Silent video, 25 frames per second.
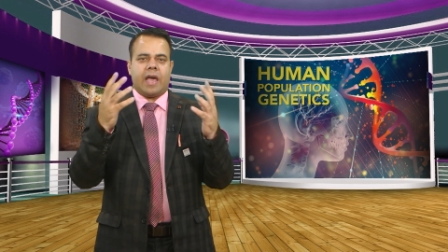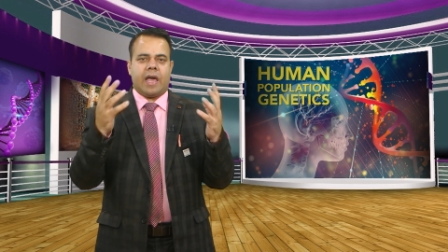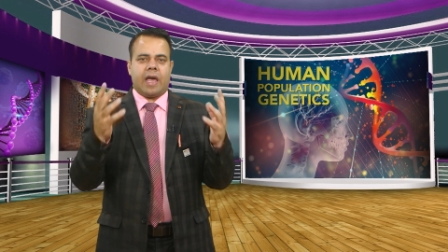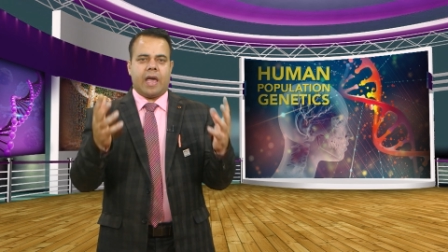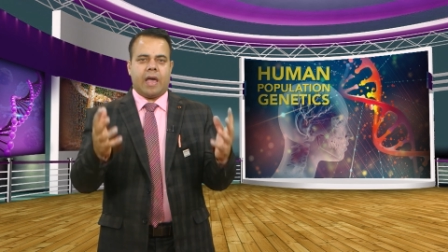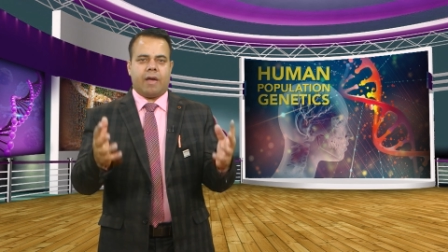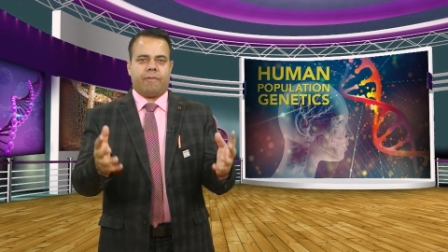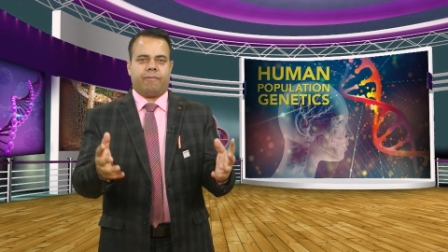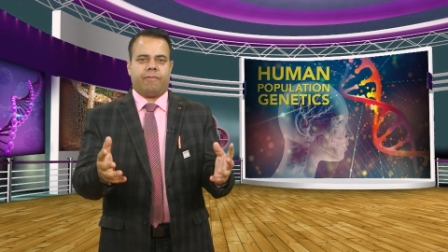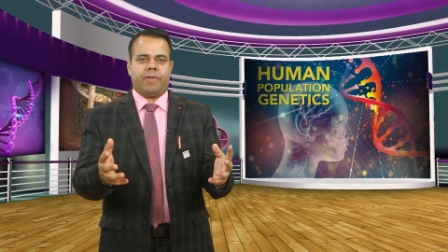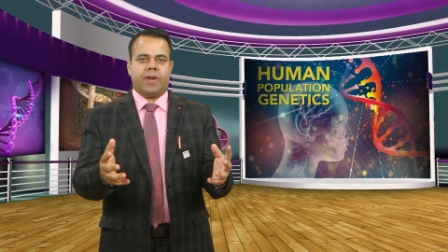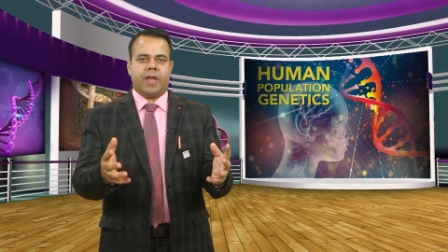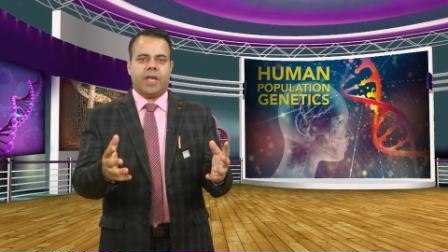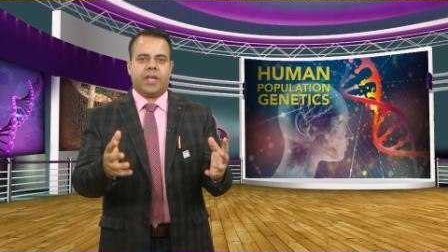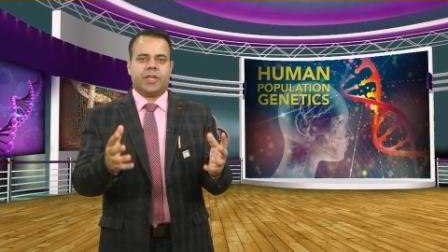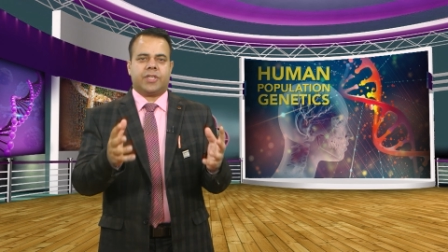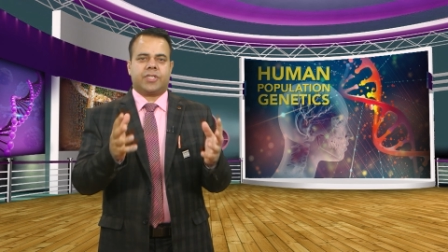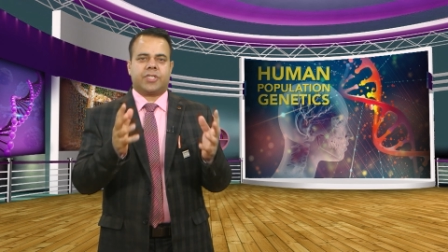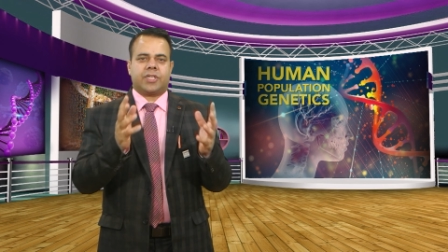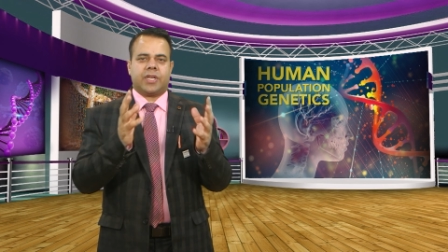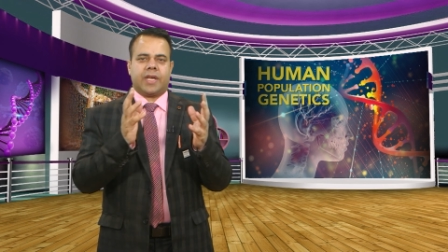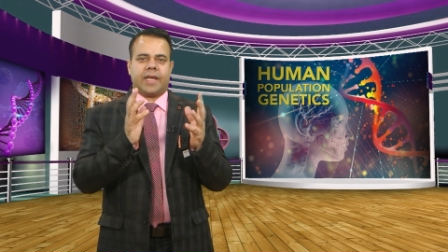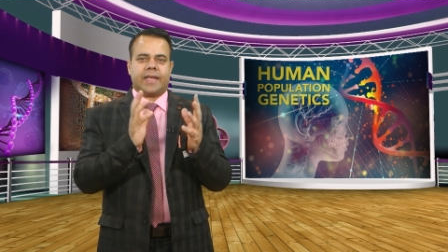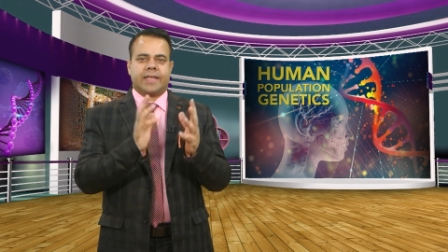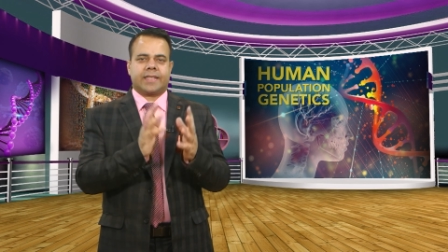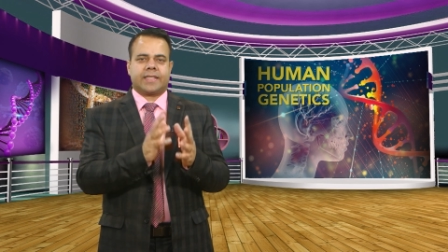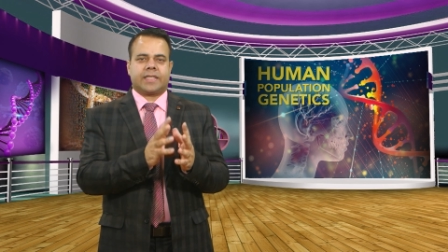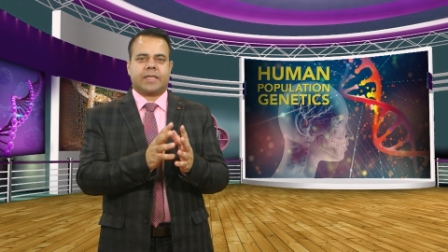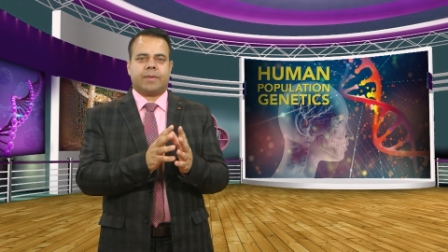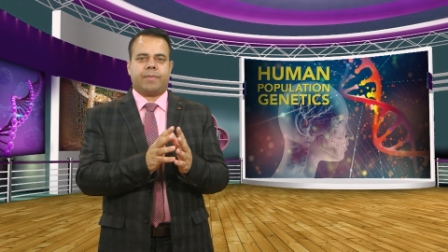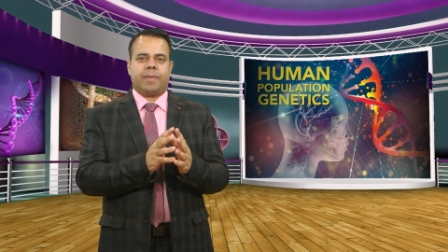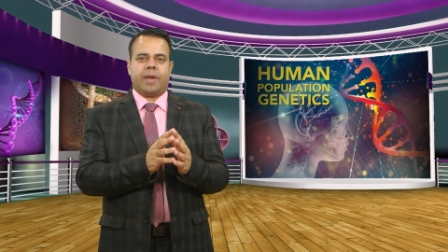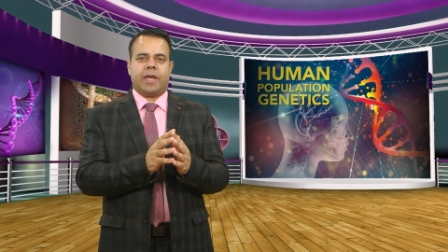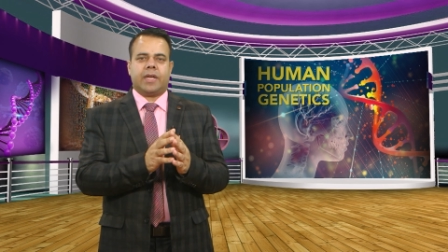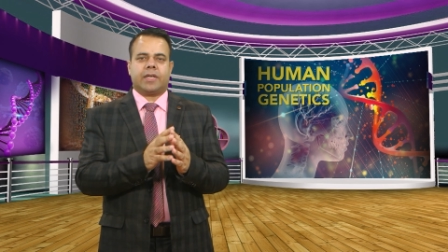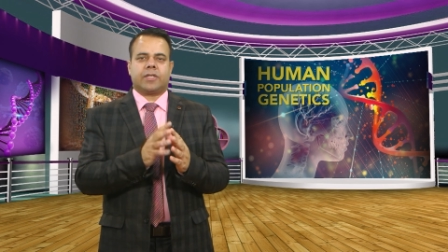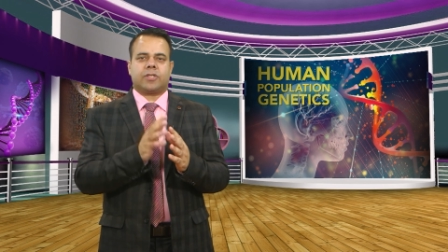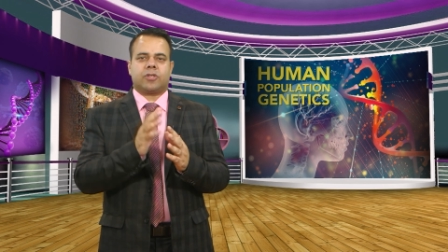averaged
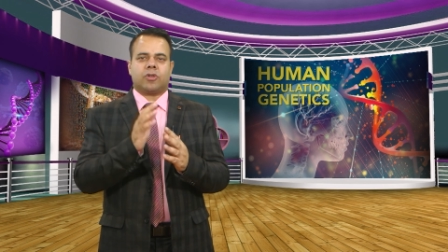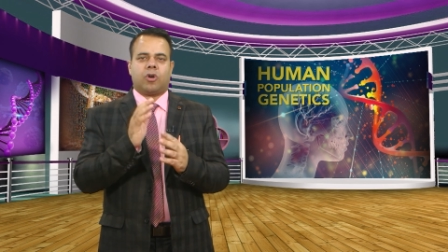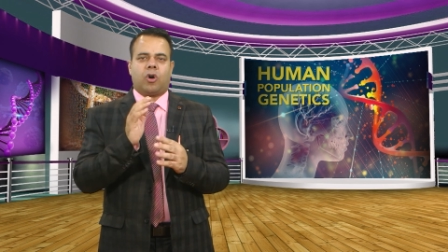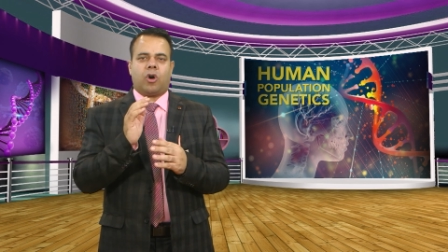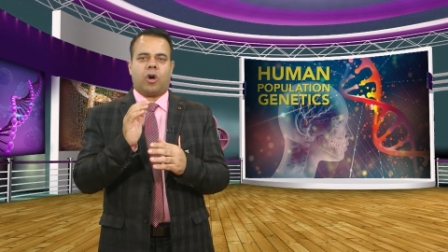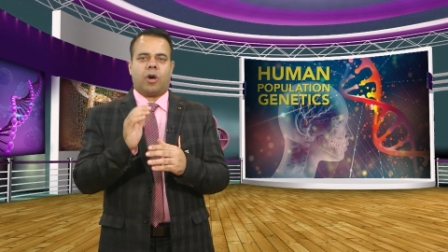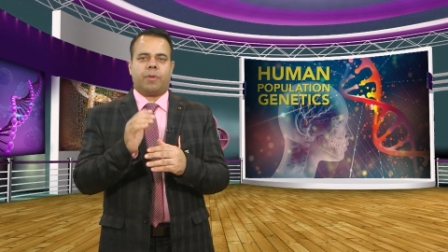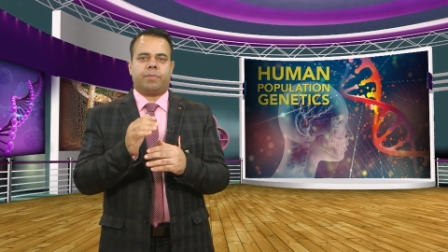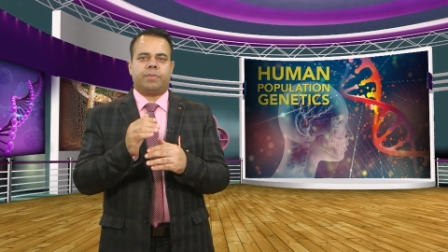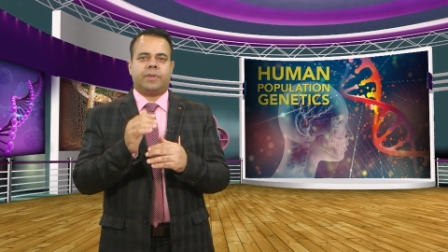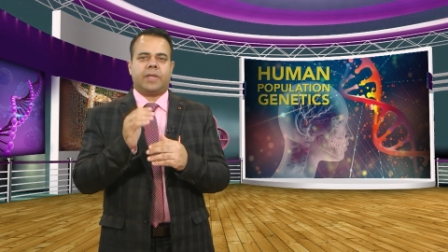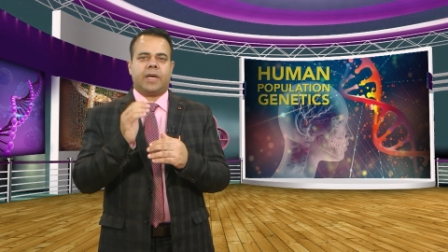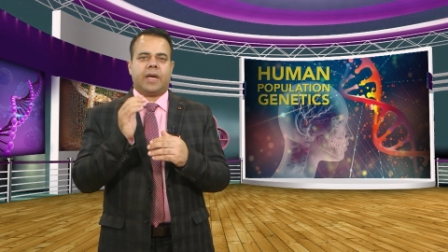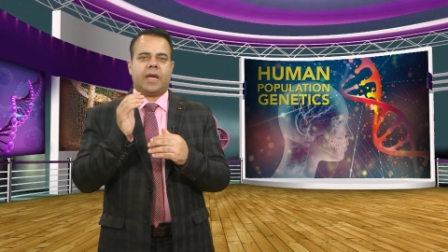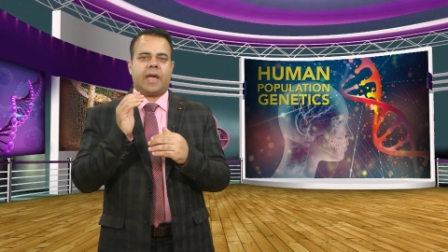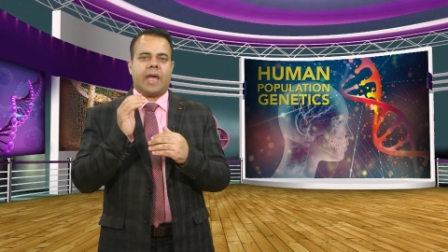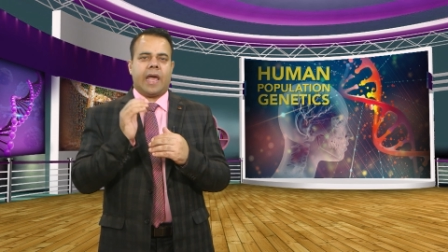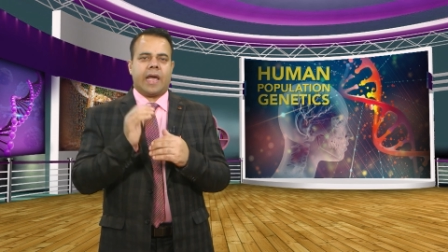estimates of the